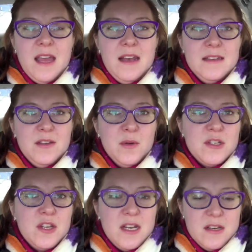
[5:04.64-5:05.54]
that
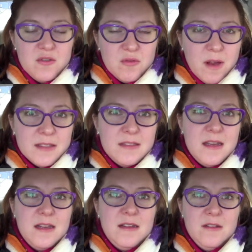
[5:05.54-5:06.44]
intuition and
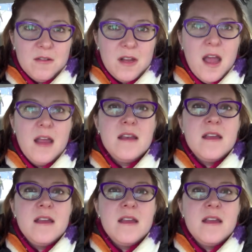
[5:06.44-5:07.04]
trusting your gut.